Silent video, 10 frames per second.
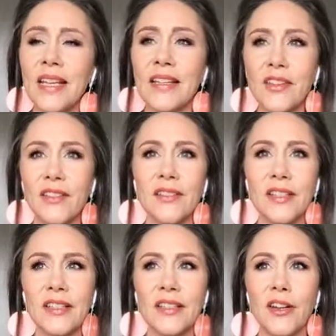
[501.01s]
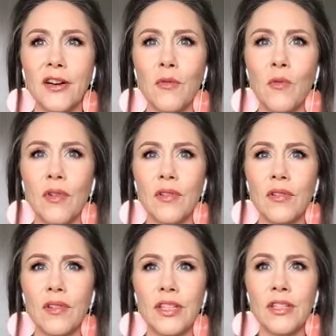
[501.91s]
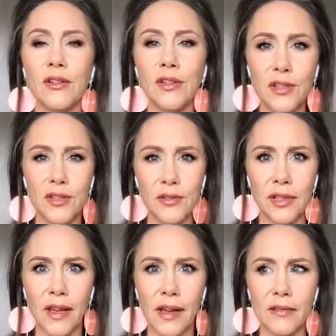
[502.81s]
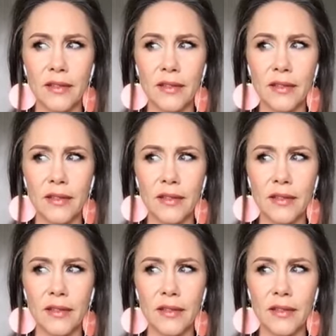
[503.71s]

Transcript: And so, you don't know you're doing that